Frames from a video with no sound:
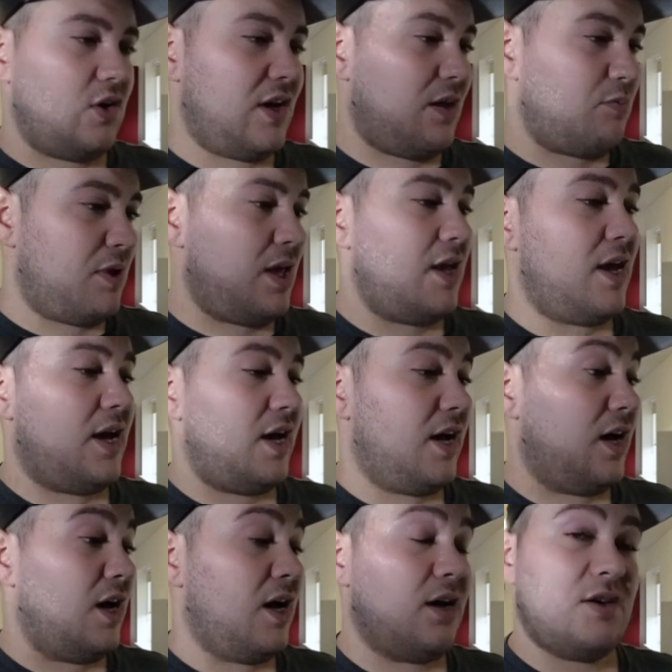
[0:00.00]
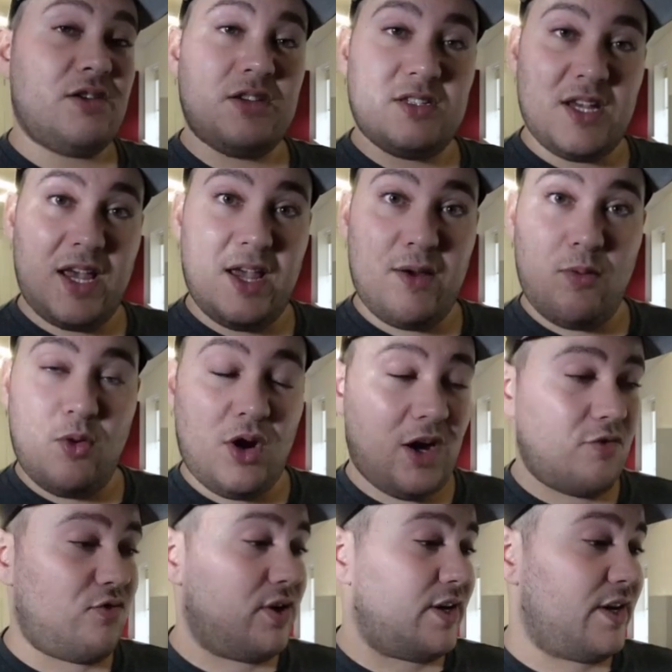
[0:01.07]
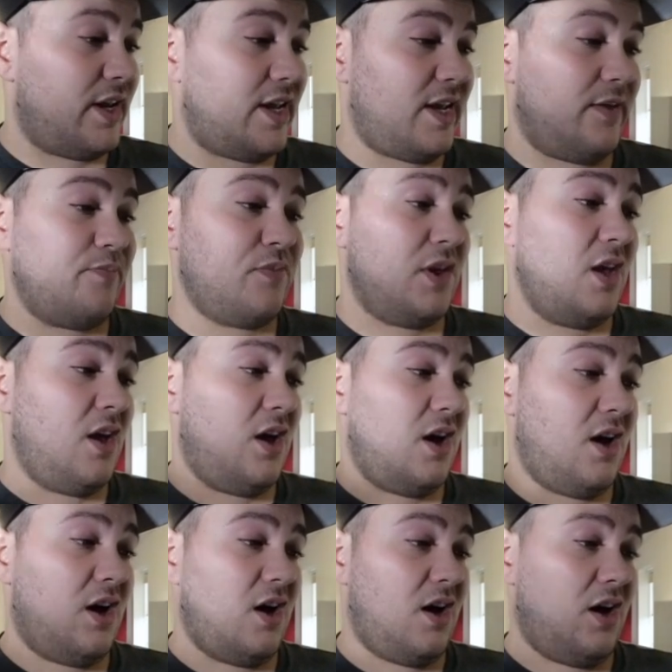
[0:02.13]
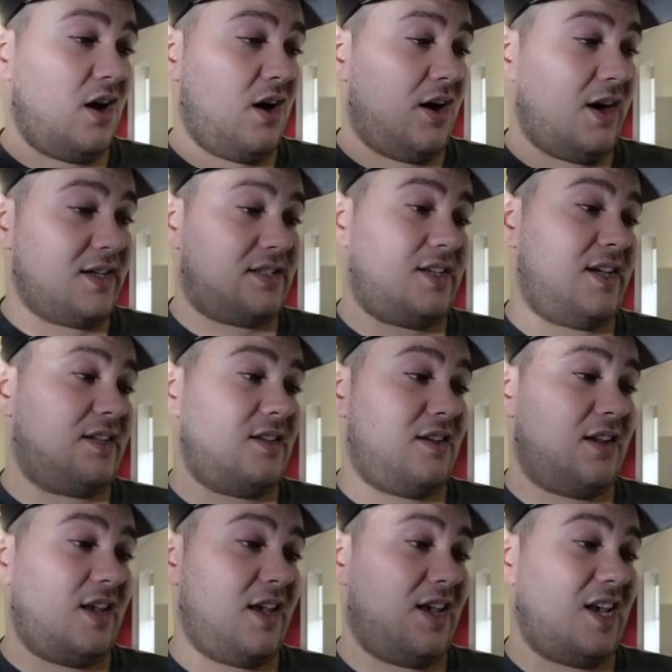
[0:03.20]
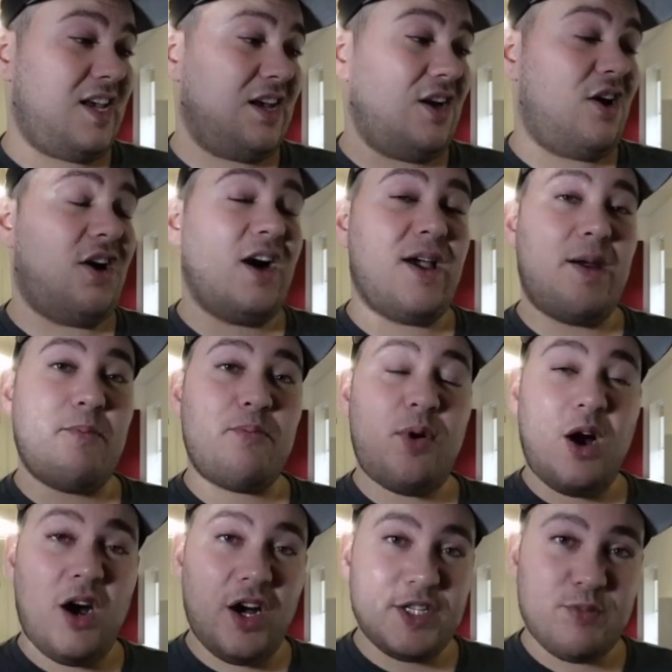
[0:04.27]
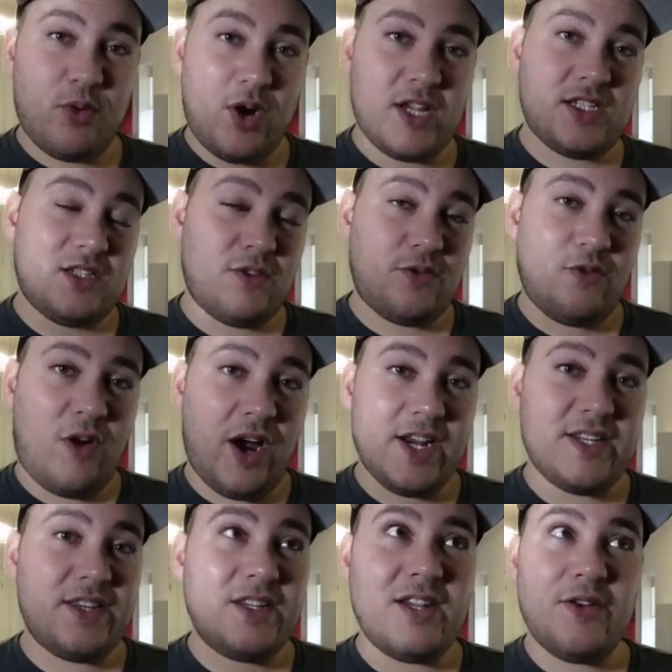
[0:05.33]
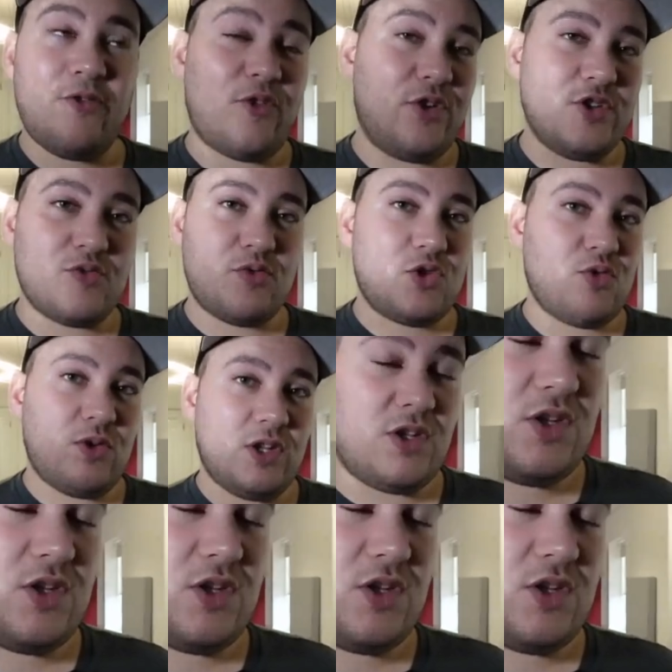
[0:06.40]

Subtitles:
let me say what I've written here. I said here I am hard pressed to find the difference between